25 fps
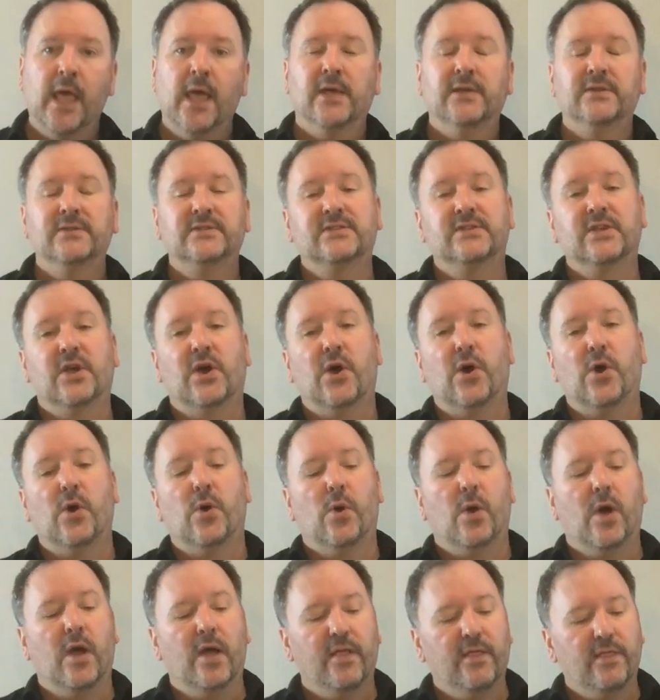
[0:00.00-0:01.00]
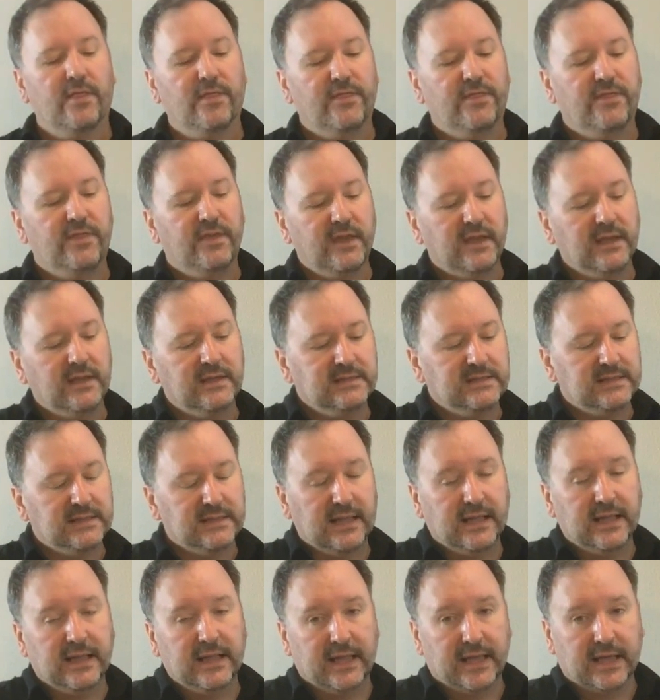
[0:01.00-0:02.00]
So these
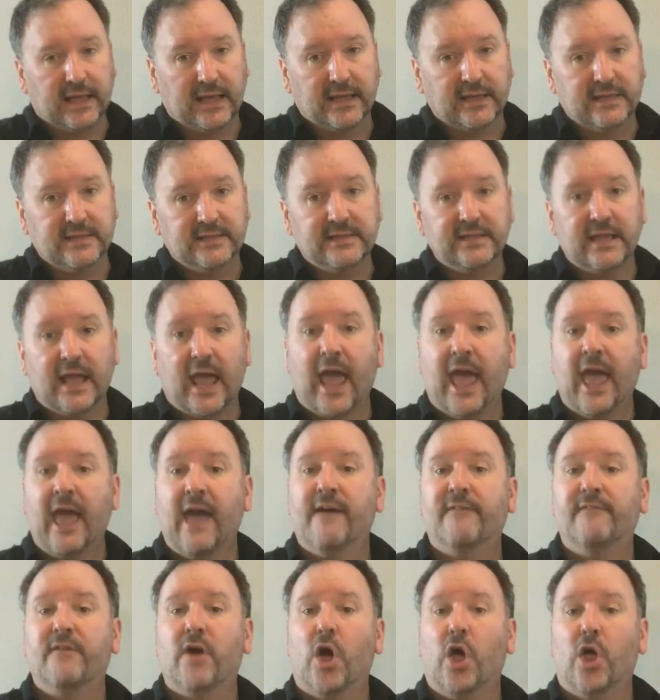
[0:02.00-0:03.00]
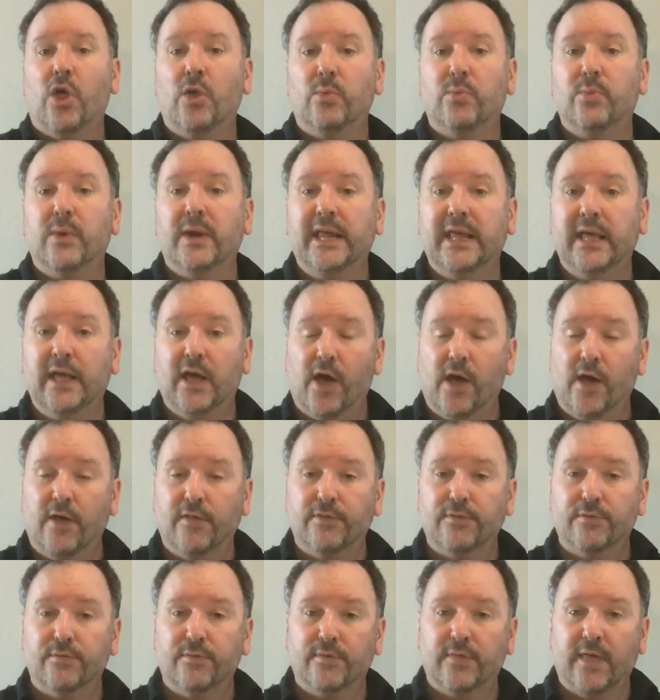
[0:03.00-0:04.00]
lilies have already
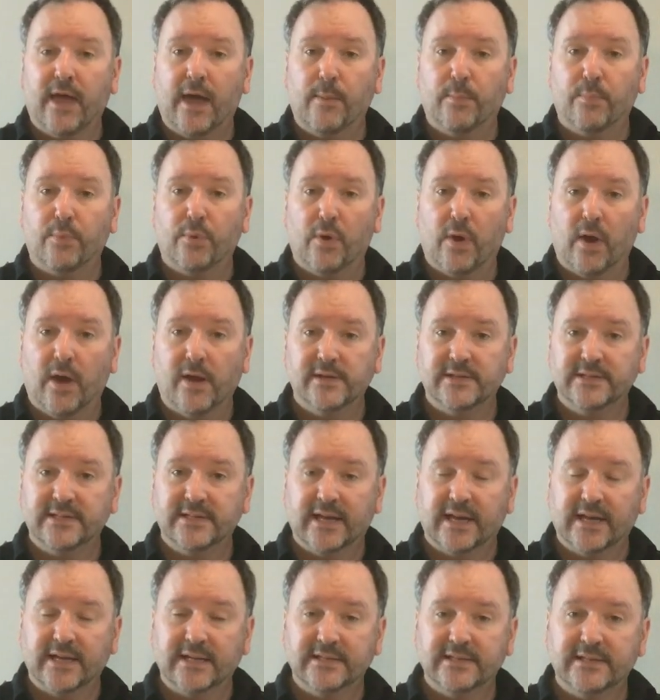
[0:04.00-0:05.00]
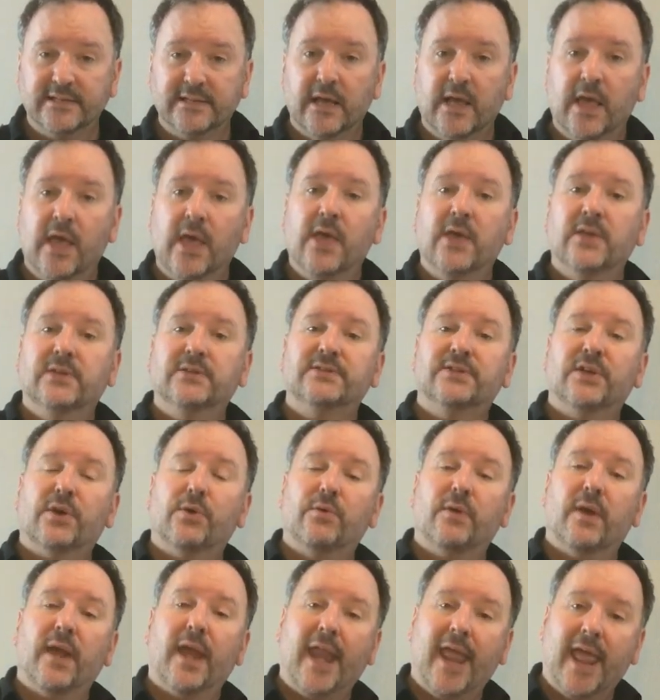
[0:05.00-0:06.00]
gone through that process. So
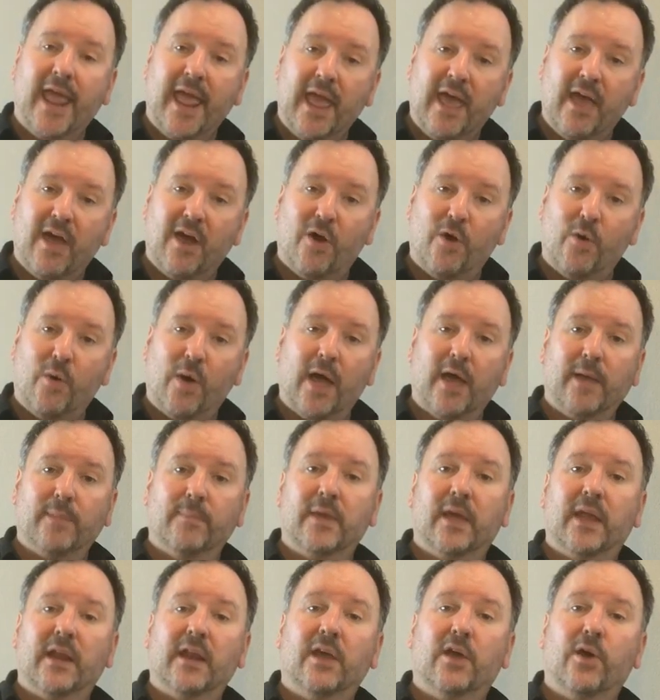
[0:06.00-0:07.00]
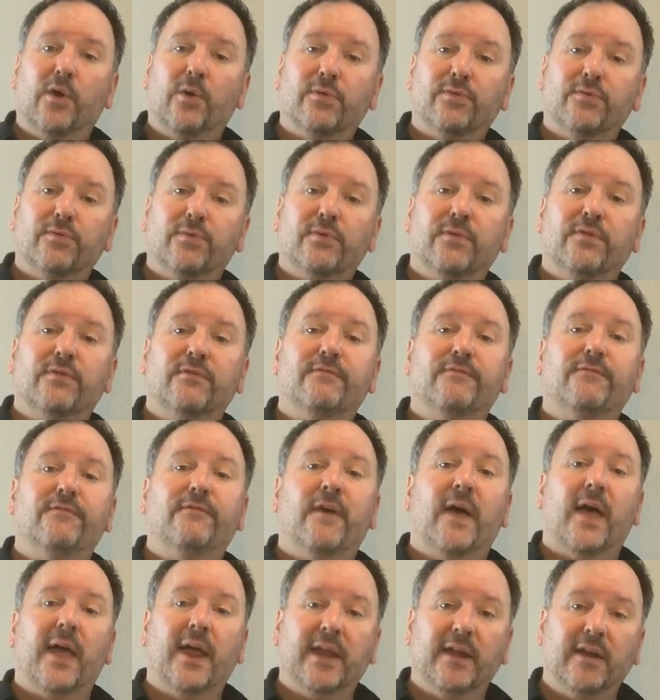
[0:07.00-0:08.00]
now I'm going to go through the
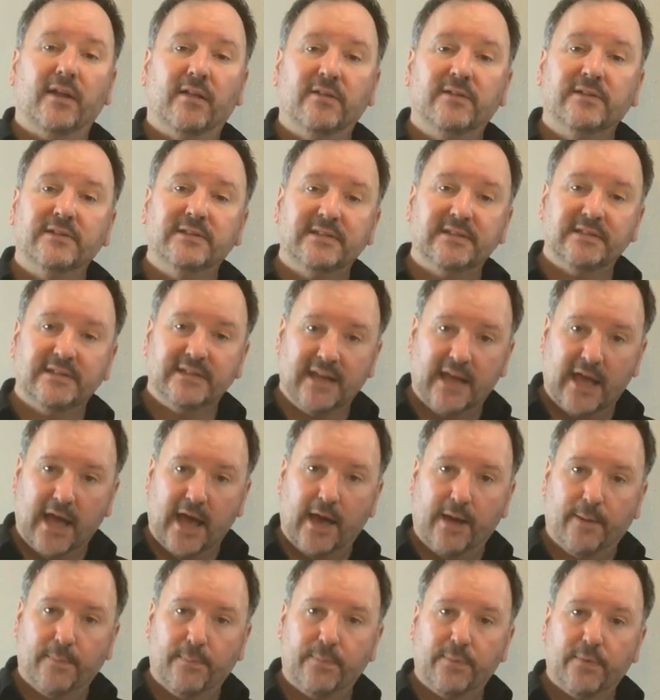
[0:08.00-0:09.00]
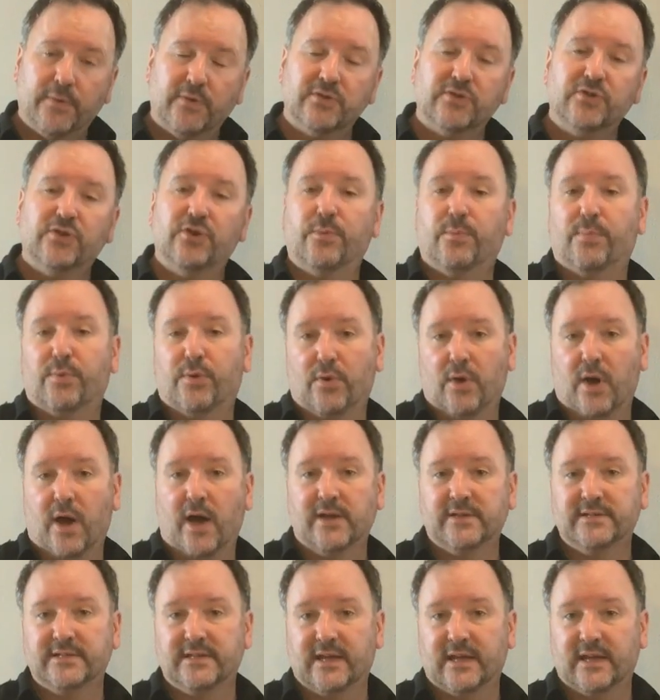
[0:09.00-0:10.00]
final step to
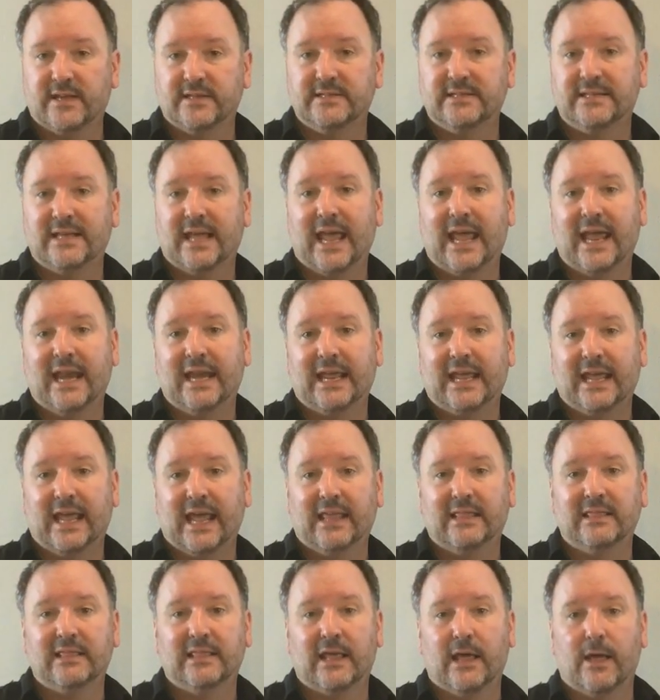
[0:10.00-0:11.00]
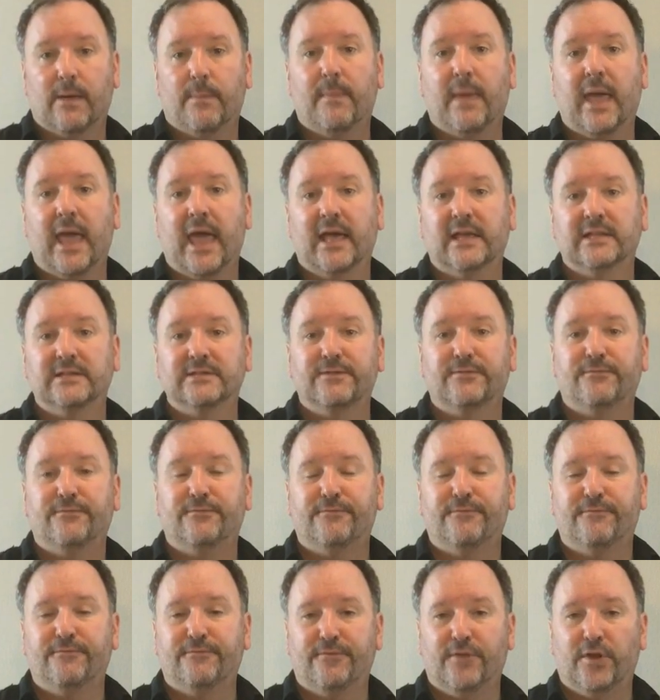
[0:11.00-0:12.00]
process and get them as
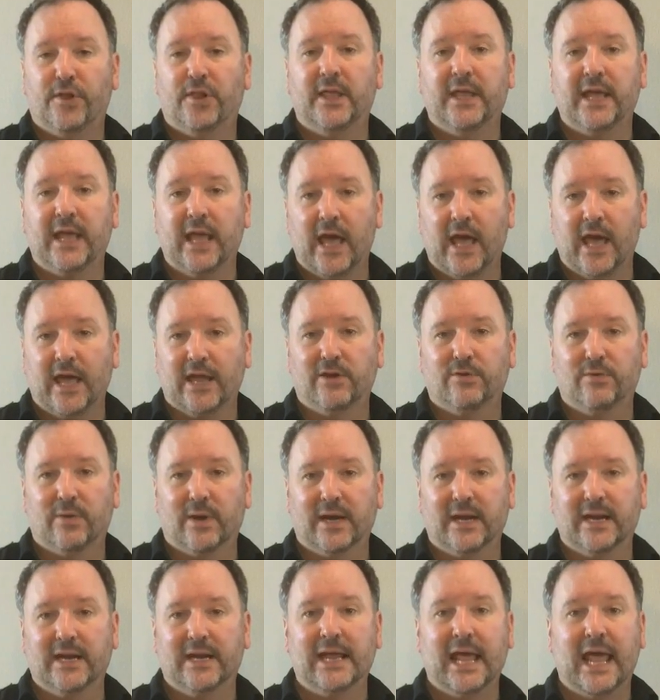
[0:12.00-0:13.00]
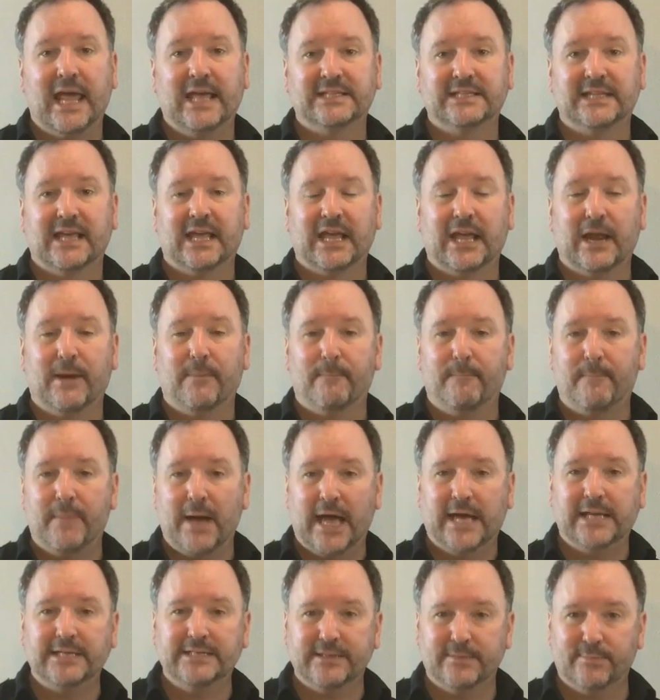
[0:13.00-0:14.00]
fully hydrated as I can
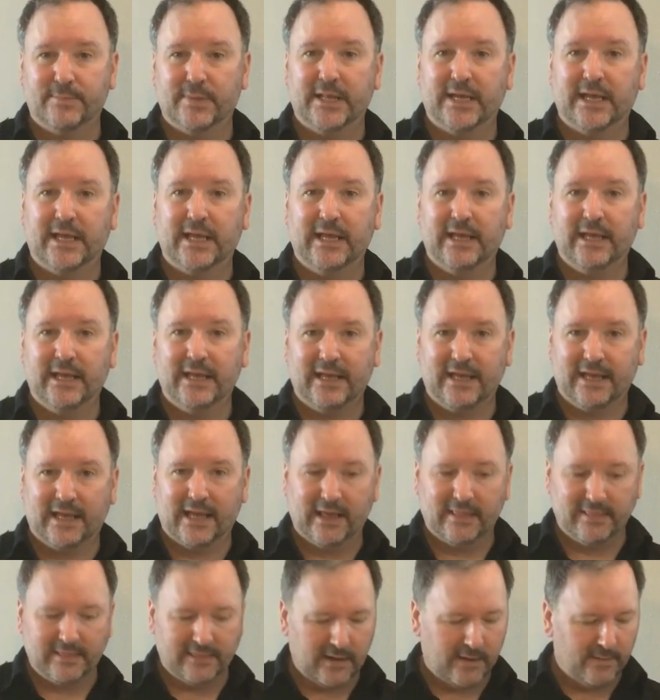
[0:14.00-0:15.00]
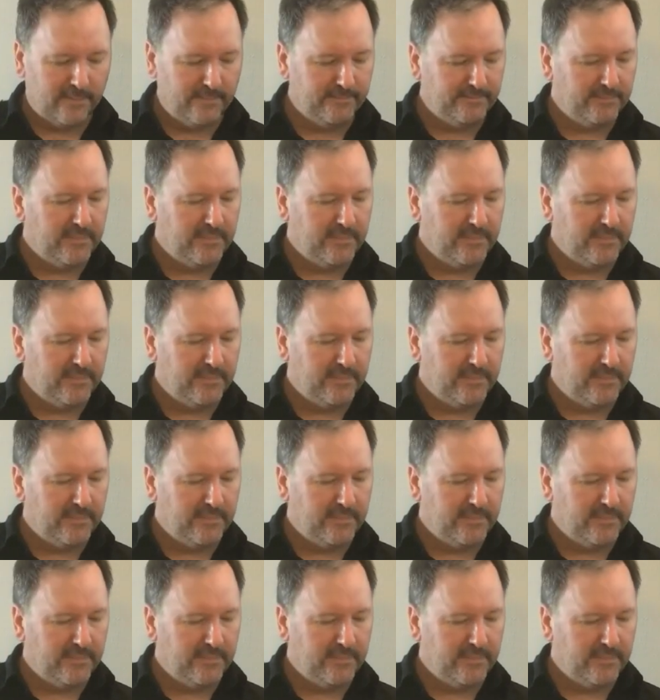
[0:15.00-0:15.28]
possibly get them.